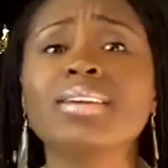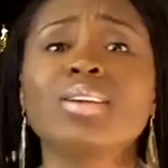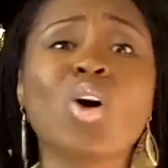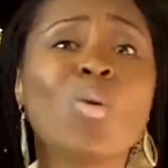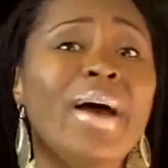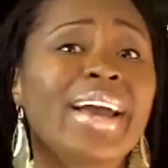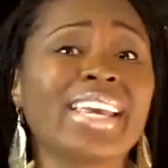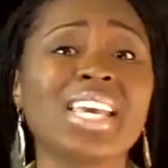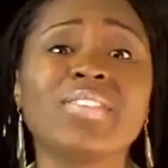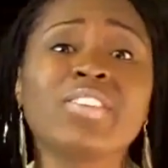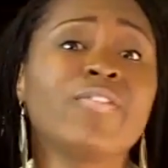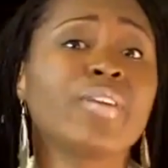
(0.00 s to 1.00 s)
go back
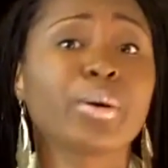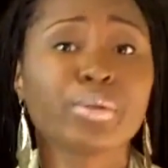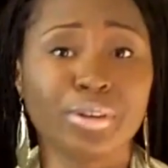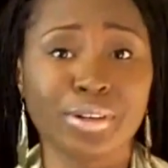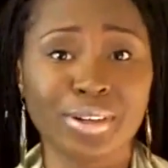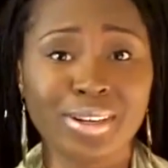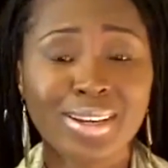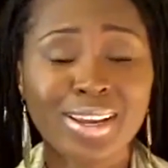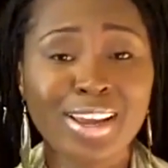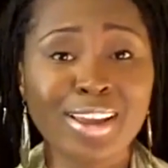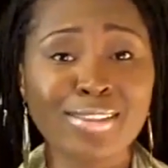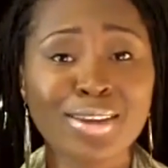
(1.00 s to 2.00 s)
even further
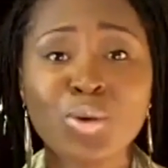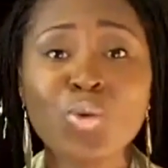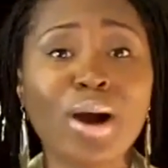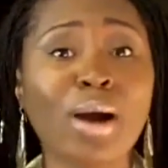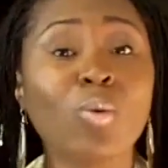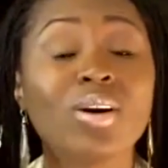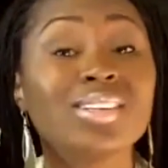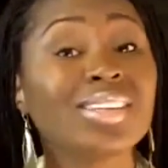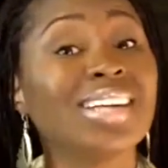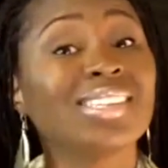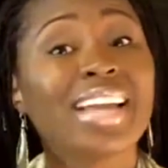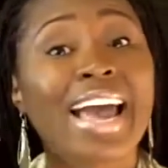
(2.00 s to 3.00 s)
than who I was
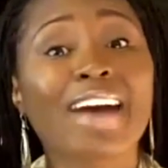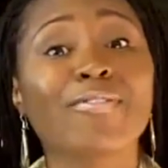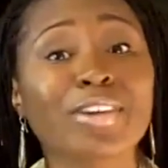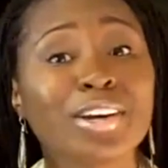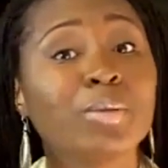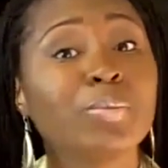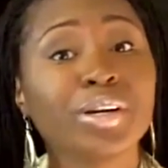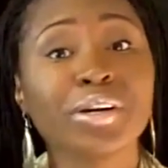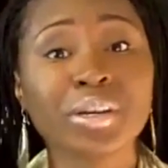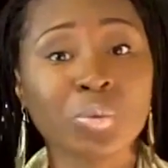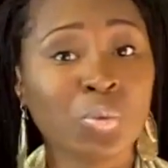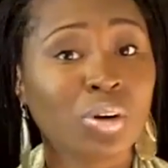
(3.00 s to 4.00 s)
as an African
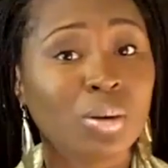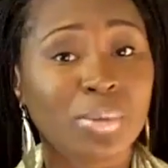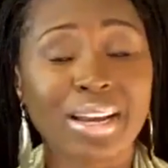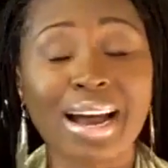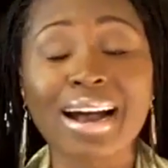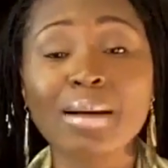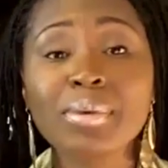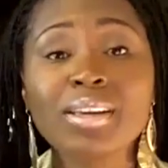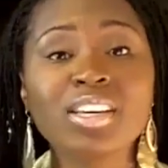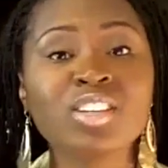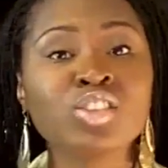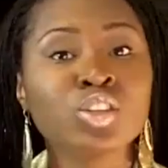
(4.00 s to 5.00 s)
American woman. I
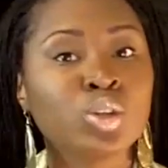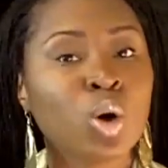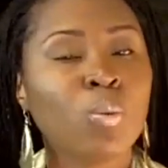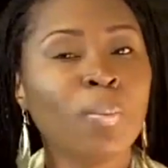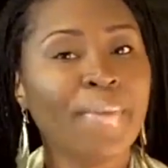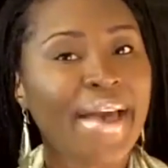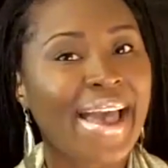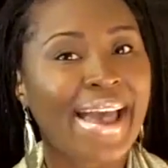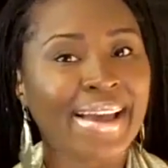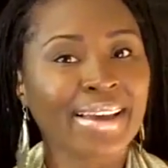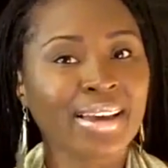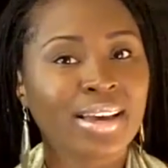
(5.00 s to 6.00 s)
began to go back
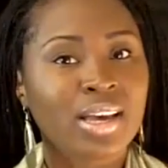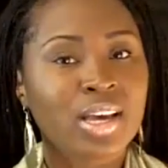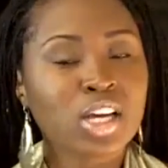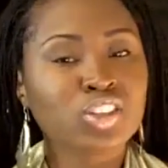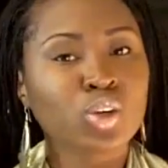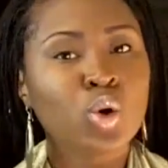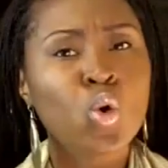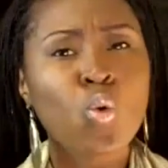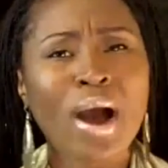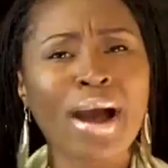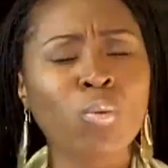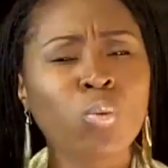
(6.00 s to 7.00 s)
to who
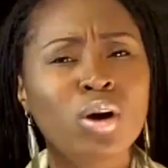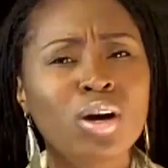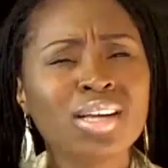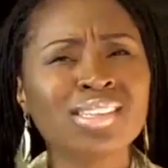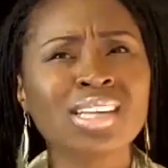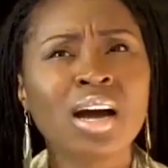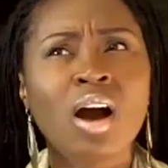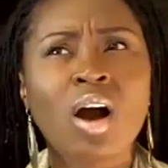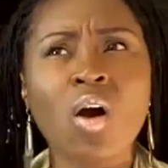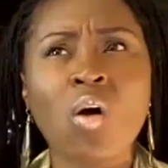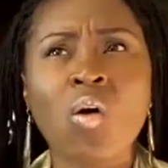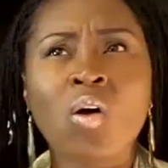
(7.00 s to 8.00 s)
I was
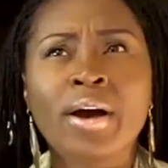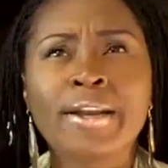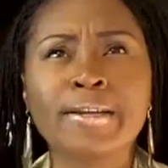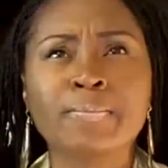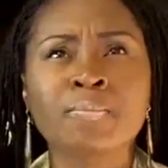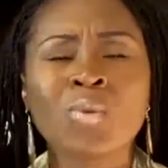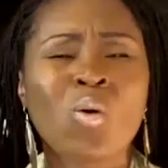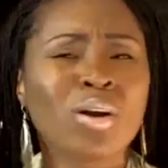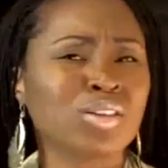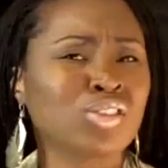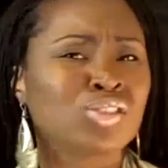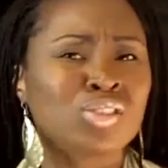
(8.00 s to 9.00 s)
on a
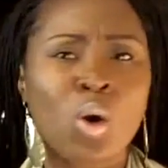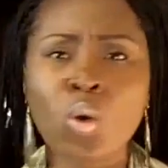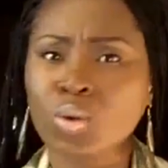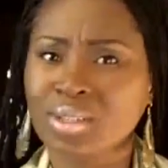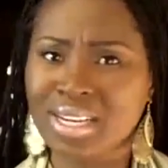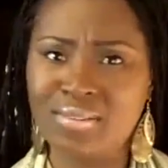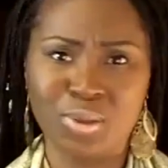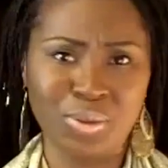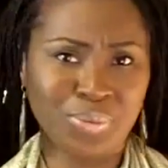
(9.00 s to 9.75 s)
soul level.